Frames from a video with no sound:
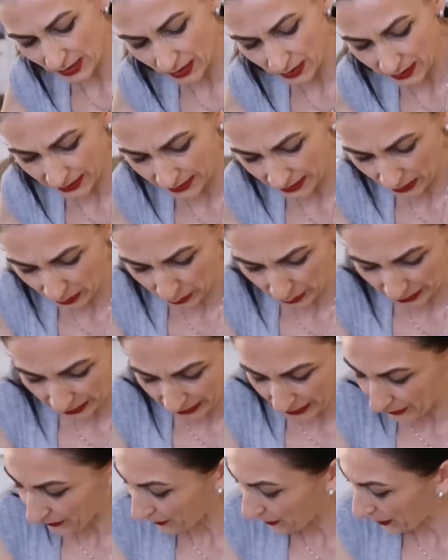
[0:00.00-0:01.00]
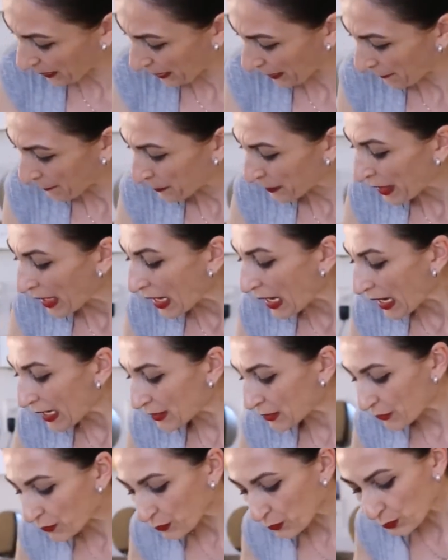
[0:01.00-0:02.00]
a little bit.
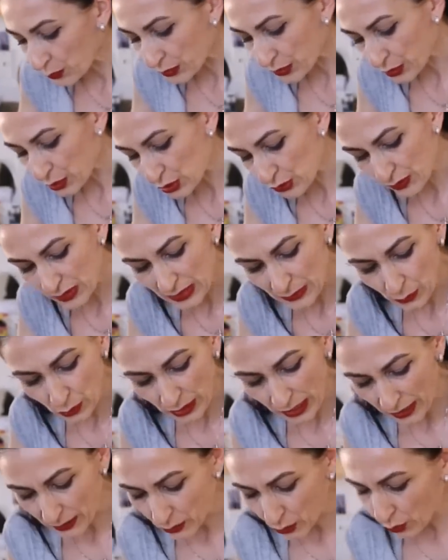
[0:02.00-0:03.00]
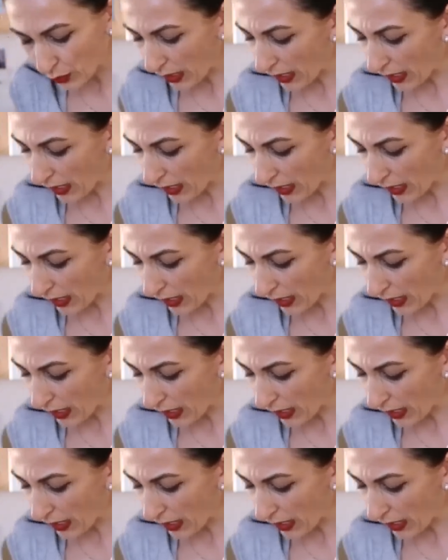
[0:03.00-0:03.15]
And usually what I do,